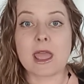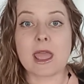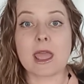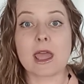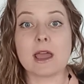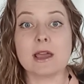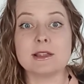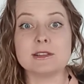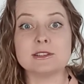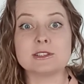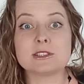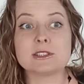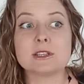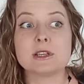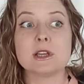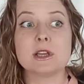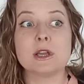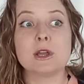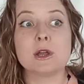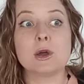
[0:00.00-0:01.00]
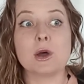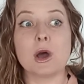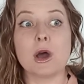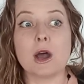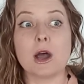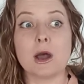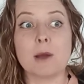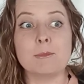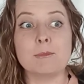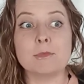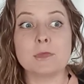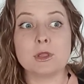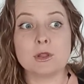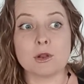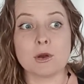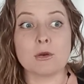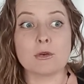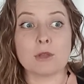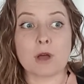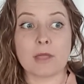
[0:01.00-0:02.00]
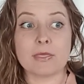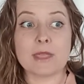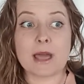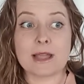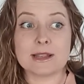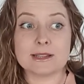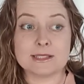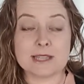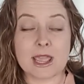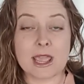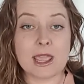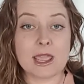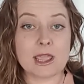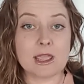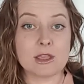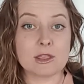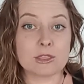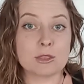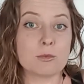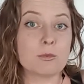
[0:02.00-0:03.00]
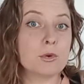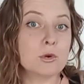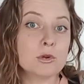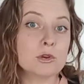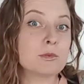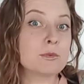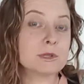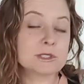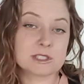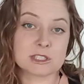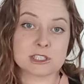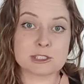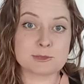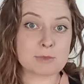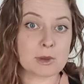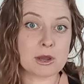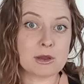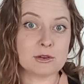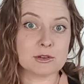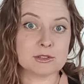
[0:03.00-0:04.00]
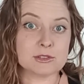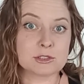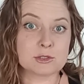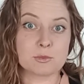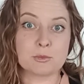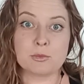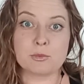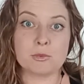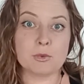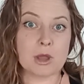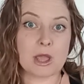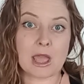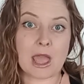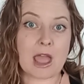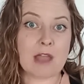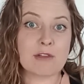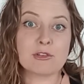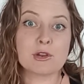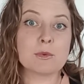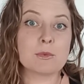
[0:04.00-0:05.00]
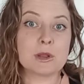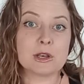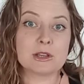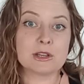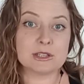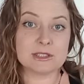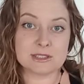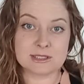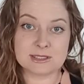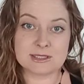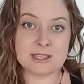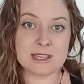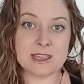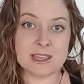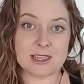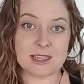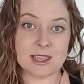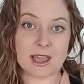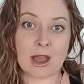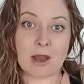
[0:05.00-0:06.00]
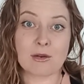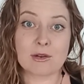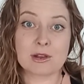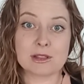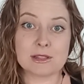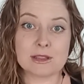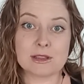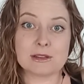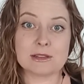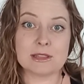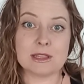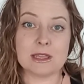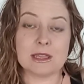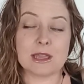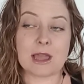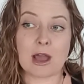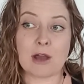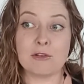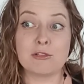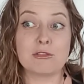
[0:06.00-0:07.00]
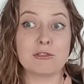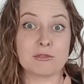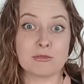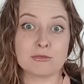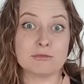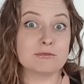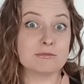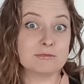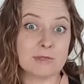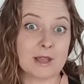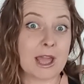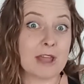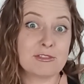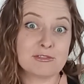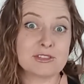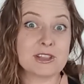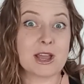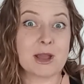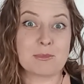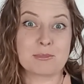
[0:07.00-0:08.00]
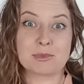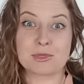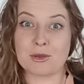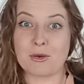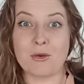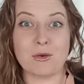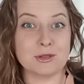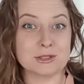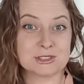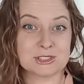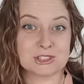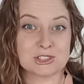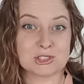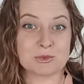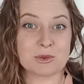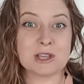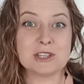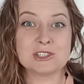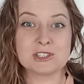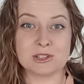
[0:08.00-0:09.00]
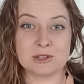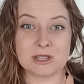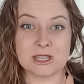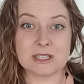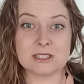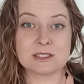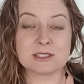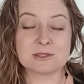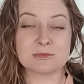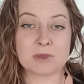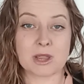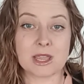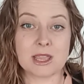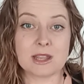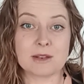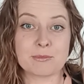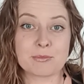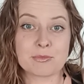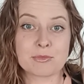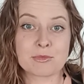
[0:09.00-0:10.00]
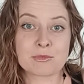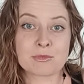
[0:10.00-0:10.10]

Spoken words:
And on that day the wound was exposed. Everyone could see how clearly how effed up the whole situation is, right?